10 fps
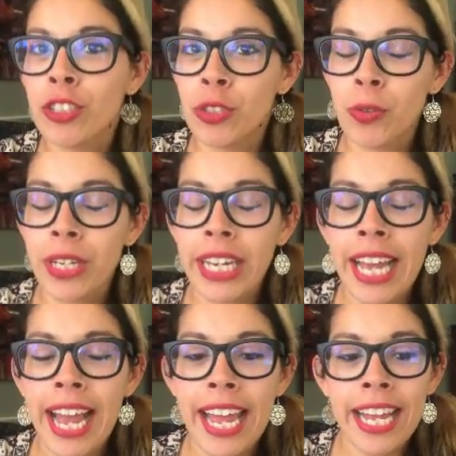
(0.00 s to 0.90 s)

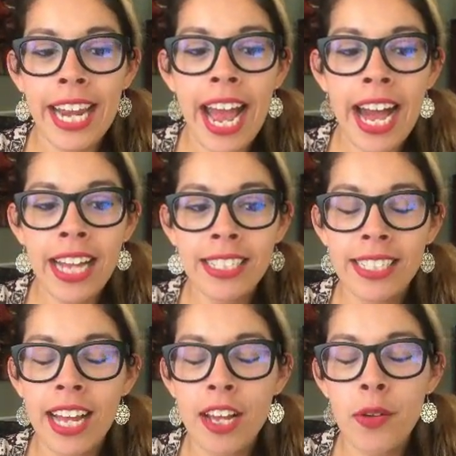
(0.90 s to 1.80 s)
jewelry and add
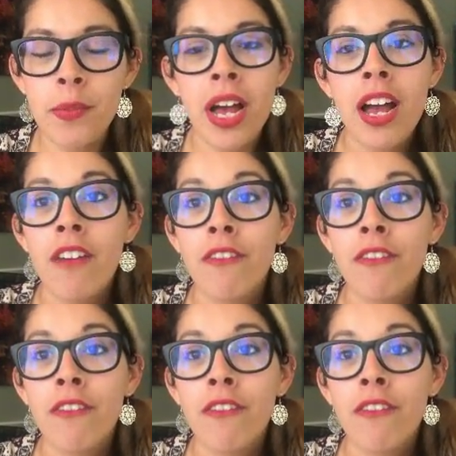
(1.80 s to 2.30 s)
some